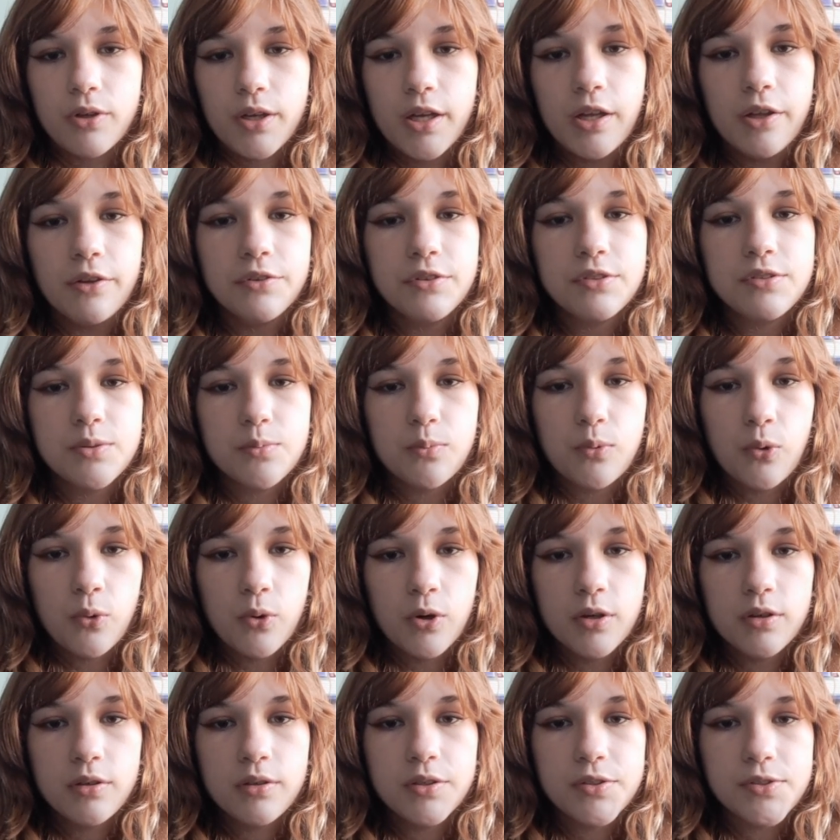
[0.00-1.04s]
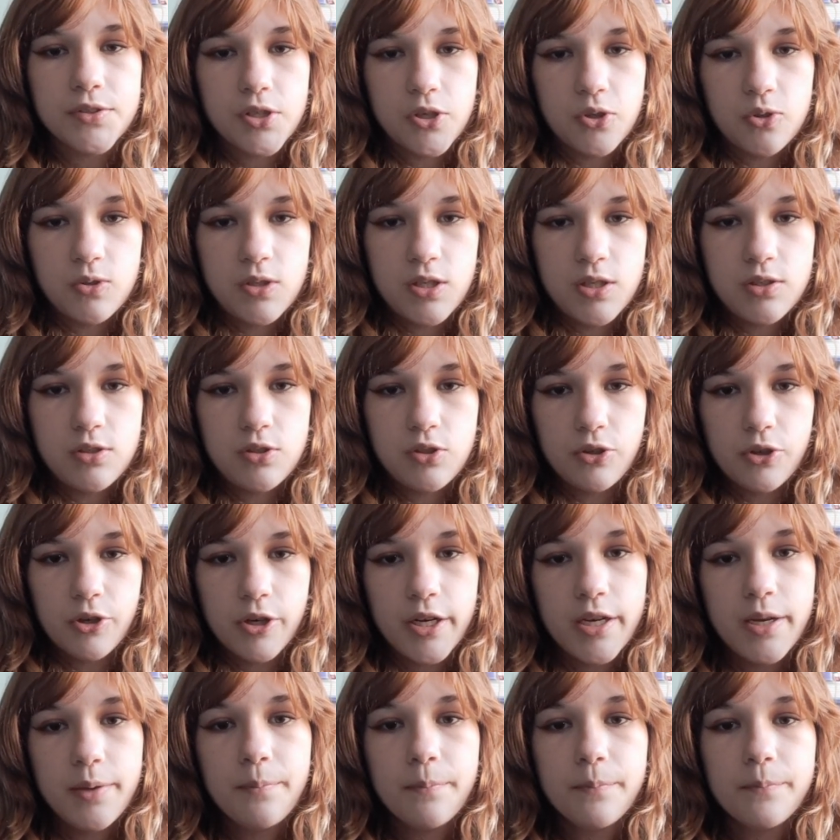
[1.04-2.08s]
health support associate's
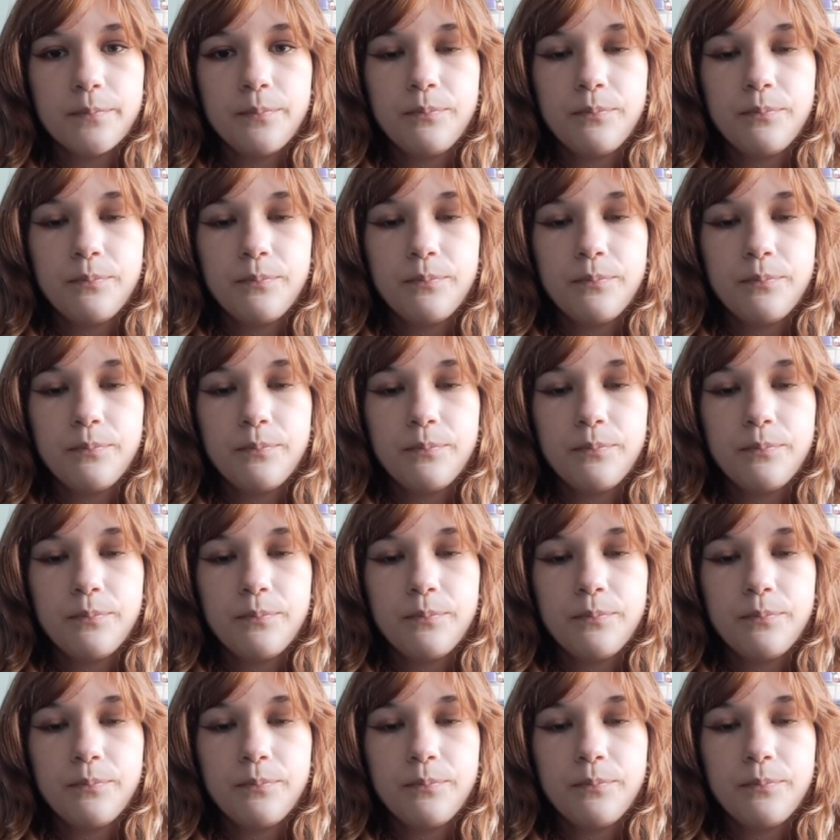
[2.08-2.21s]
degree.